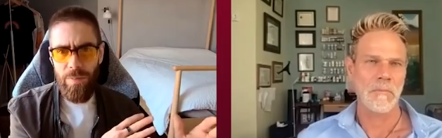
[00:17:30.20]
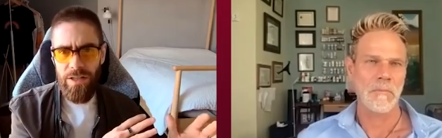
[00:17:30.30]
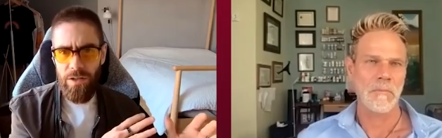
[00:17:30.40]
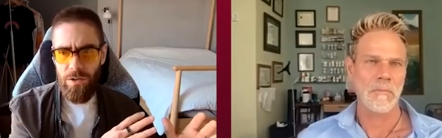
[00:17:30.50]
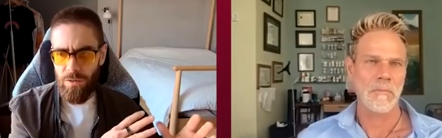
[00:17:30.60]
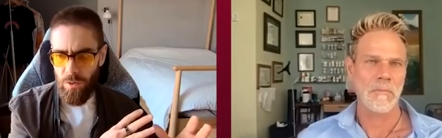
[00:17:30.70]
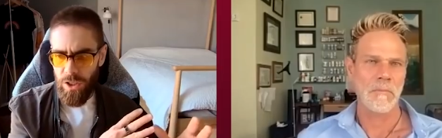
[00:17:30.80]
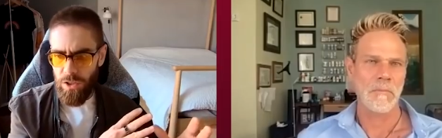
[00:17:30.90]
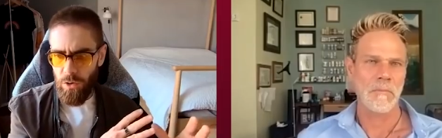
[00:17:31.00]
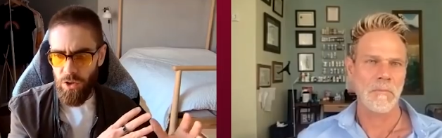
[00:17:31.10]
Speaker 1: in my years of
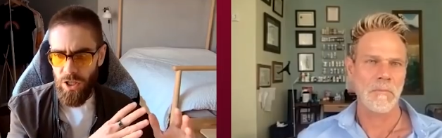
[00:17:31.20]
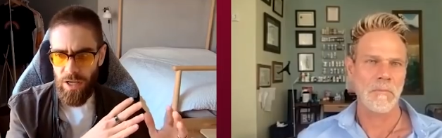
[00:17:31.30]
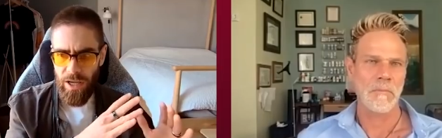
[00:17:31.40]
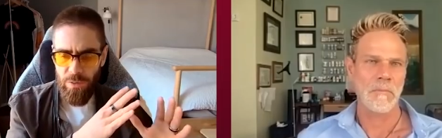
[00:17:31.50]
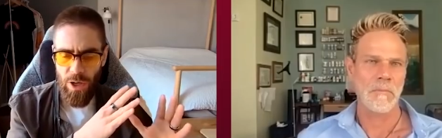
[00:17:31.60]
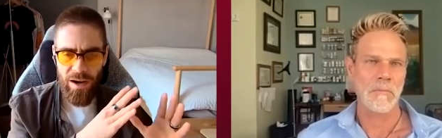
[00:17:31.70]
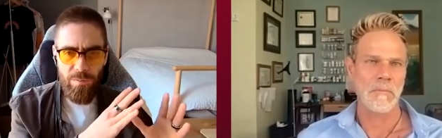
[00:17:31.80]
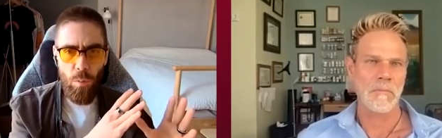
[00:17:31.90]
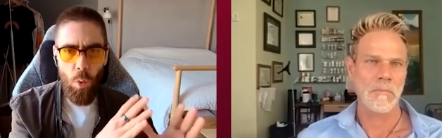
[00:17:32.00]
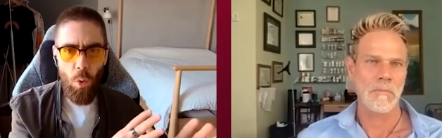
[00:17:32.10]
research, if you have
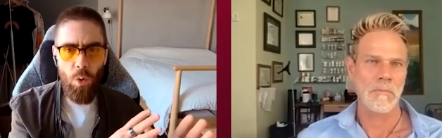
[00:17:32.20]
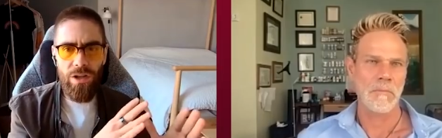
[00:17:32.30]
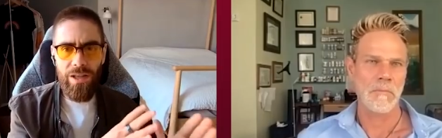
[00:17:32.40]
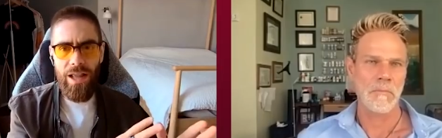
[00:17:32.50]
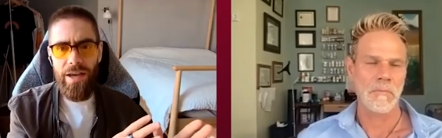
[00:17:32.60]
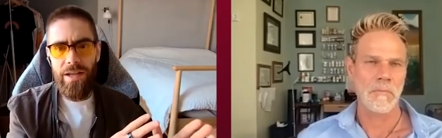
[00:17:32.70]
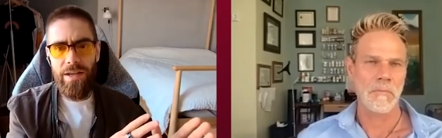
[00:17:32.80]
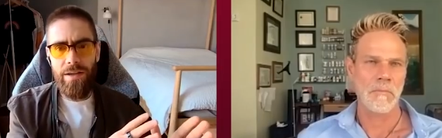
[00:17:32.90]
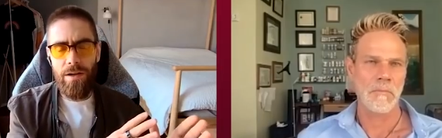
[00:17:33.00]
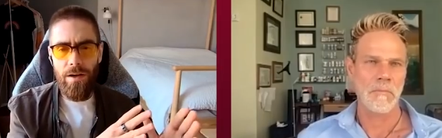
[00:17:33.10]
more
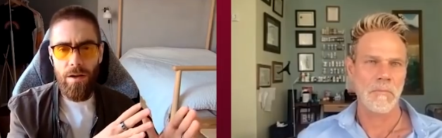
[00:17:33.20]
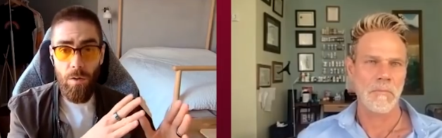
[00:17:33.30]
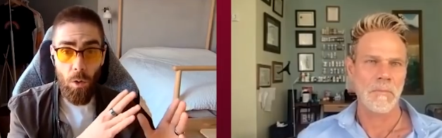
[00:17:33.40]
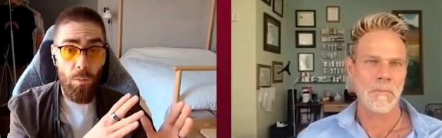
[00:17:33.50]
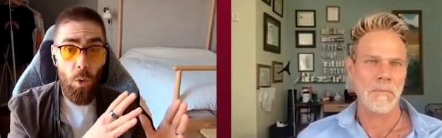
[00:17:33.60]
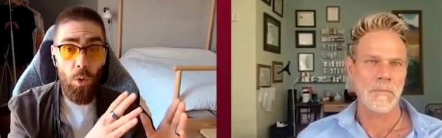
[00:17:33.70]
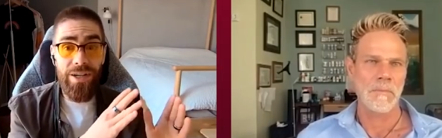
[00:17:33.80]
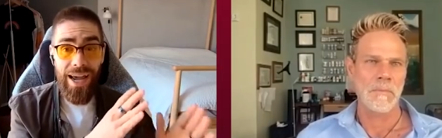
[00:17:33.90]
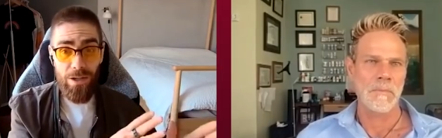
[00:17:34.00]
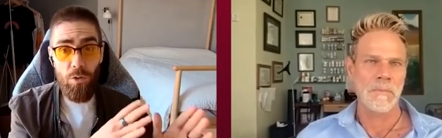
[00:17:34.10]
lighting uh, or more
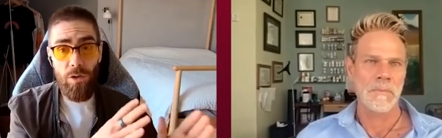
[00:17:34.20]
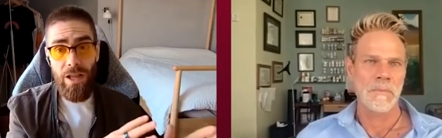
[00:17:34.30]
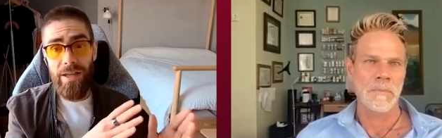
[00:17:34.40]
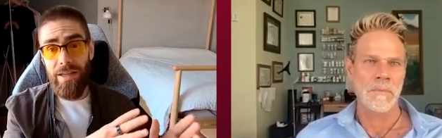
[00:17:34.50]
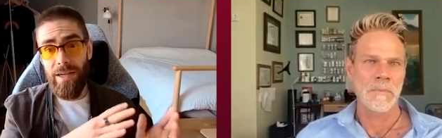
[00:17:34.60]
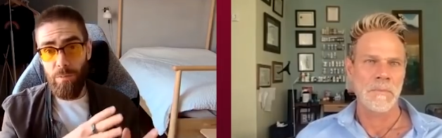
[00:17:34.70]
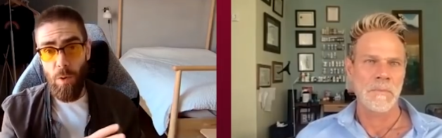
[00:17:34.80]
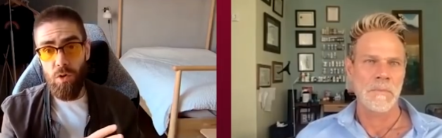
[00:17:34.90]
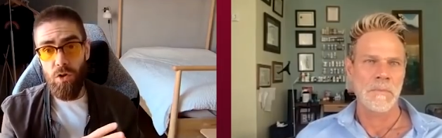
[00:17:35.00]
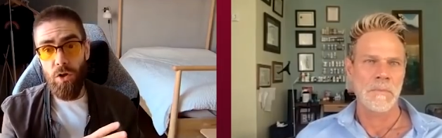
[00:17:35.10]
natural light
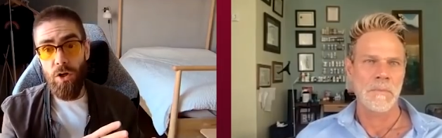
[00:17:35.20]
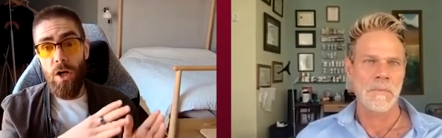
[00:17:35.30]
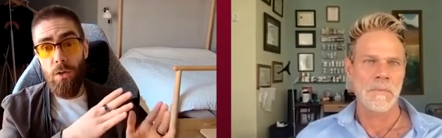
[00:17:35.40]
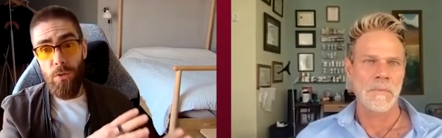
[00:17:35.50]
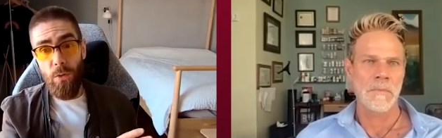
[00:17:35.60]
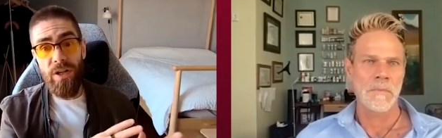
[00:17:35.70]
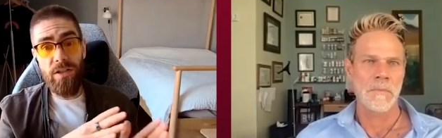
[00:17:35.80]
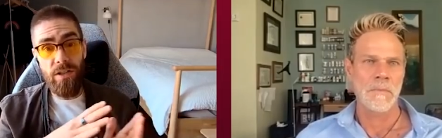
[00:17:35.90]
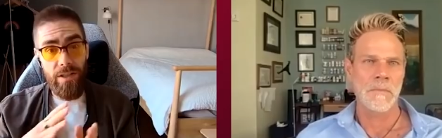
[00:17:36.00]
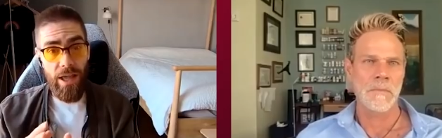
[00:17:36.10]
exposure during the
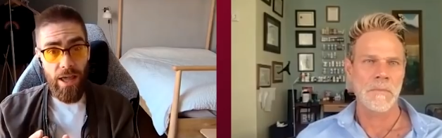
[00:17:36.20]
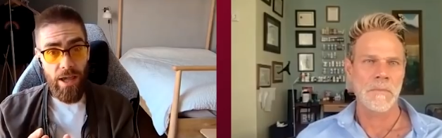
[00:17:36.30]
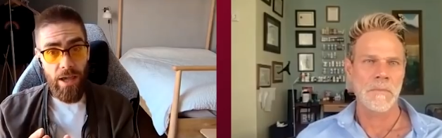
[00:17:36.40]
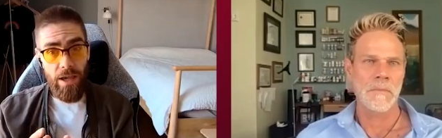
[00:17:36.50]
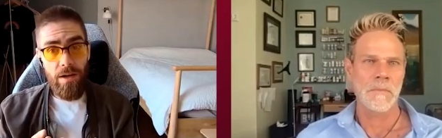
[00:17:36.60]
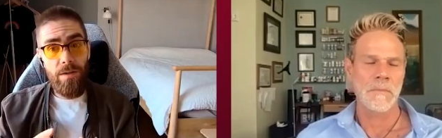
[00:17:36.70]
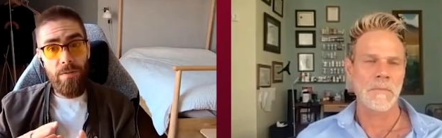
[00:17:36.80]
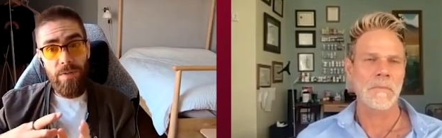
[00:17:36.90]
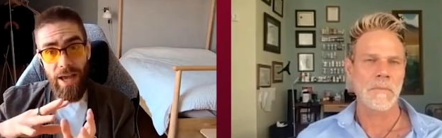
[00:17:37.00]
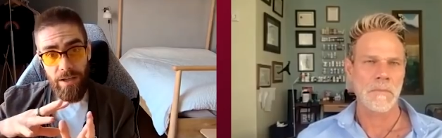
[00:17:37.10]
day,
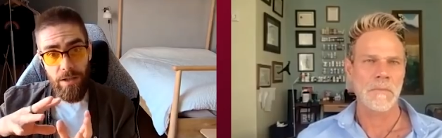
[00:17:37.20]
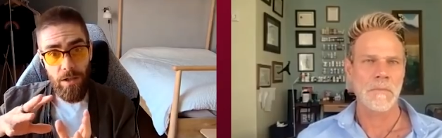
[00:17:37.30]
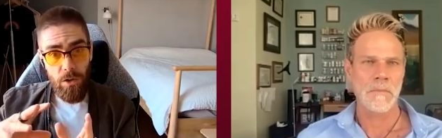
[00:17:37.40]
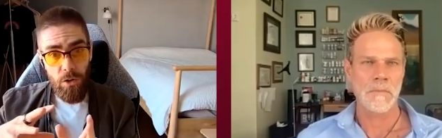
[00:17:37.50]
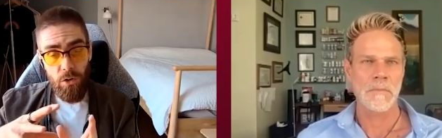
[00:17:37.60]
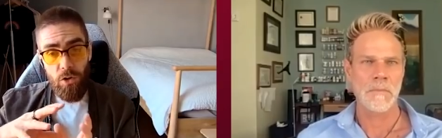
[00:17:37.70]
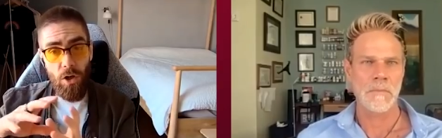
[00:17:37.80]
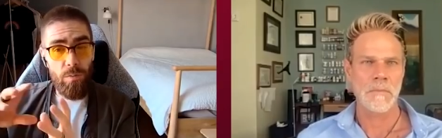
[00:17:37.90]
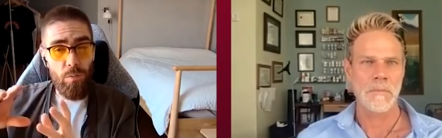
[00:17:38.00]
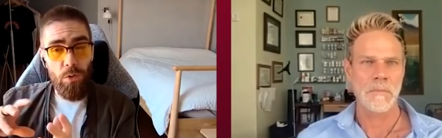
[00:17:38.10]
then you
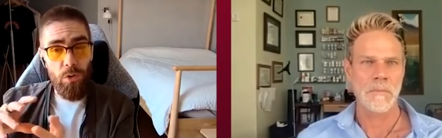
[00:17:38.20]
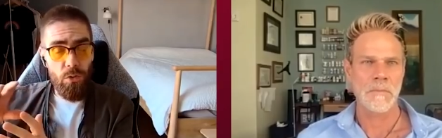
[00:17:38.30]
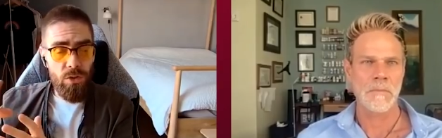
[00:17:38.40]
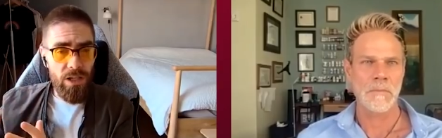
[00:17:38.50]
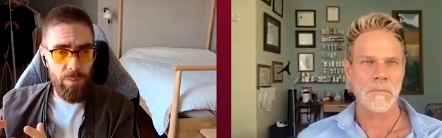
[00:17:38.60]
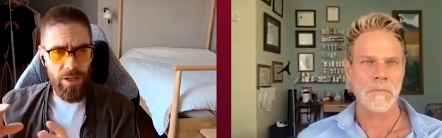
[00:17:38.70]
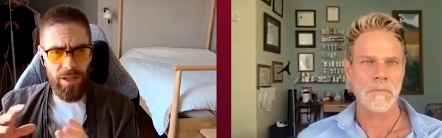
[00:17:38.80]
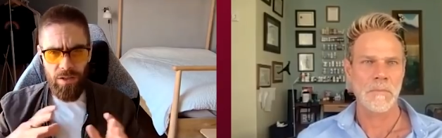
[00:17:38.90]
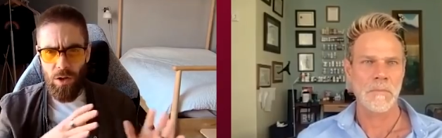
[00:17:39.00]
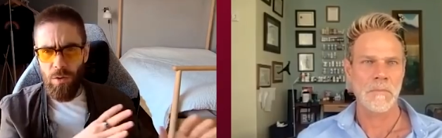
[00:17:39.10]
start producing
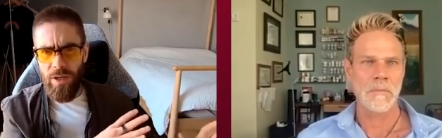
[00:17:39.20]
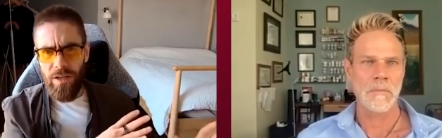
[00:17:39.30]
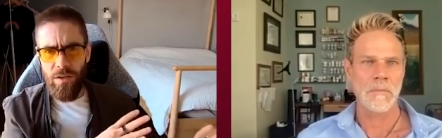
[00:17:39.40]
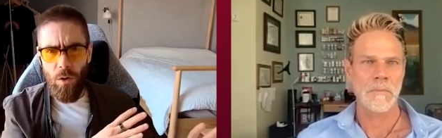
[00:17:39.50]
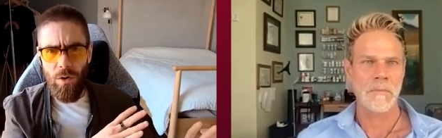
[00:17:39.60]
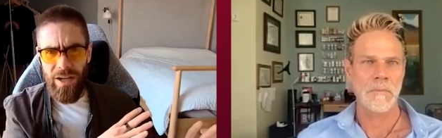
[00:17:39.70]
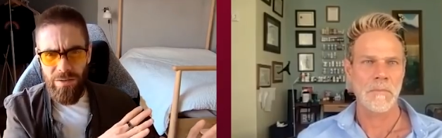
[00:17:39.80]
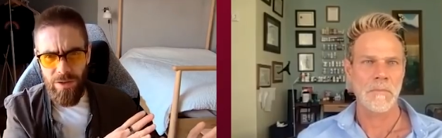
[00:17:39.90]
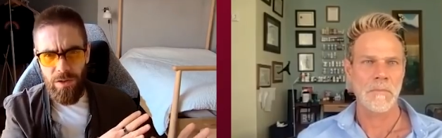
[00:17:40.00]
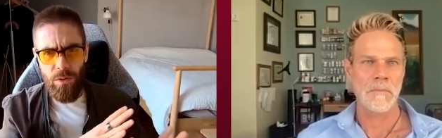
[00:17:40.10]
melatonin, or
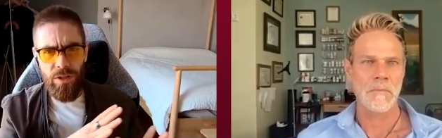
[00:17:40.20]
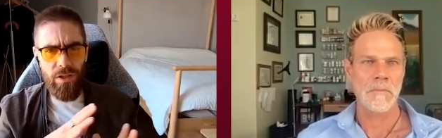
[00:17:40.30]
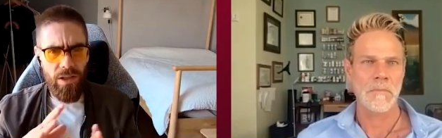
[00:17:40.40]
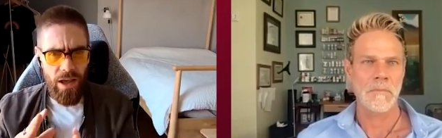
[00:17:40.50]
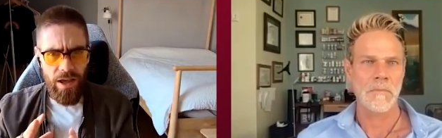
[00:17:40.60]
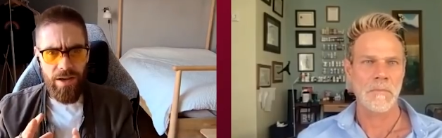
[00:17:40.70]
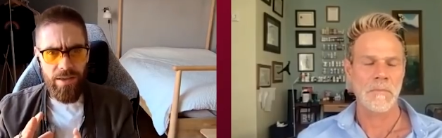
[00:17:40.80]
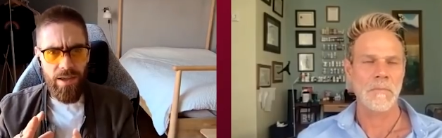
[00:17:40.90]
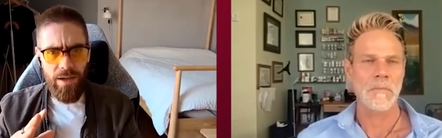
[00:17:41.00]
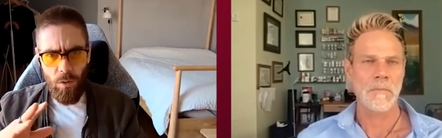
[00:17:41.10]
even during the day, I
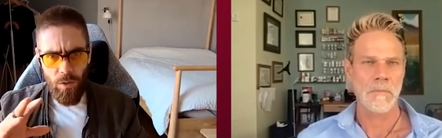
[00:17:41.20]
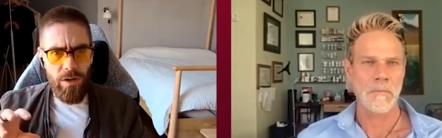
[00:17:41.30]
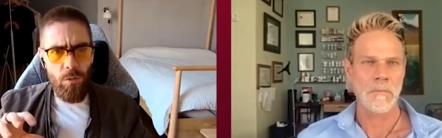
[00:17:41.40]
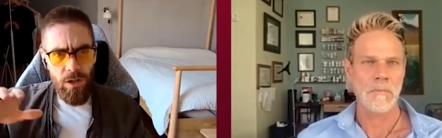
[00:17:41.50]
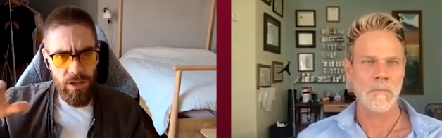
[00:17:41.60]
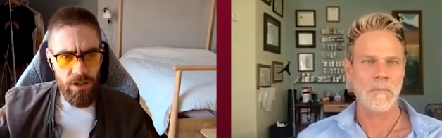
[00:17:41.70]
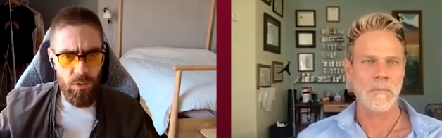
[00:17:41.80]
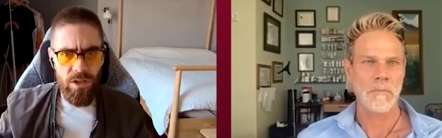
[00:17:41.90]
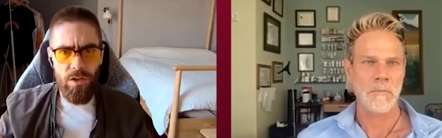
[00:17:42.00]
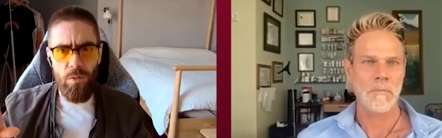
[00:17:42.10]
think, or it will
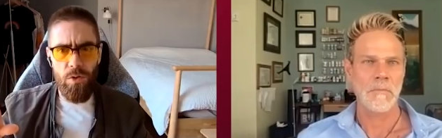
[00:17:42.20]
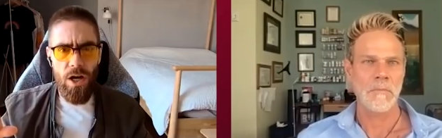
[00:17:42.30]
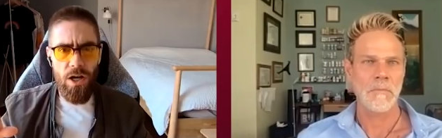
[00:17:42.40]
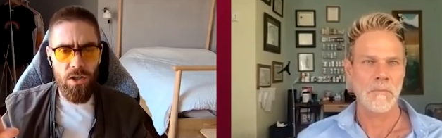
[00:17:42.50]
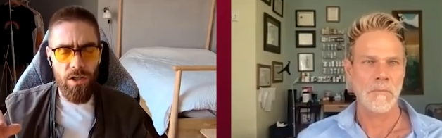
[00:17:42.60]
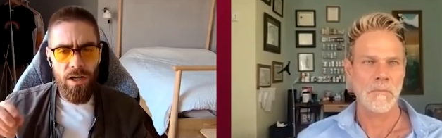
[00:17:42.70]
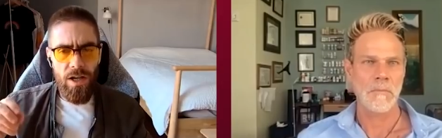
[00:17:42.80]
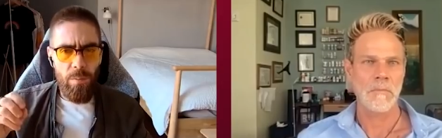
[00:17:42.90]
increase your production.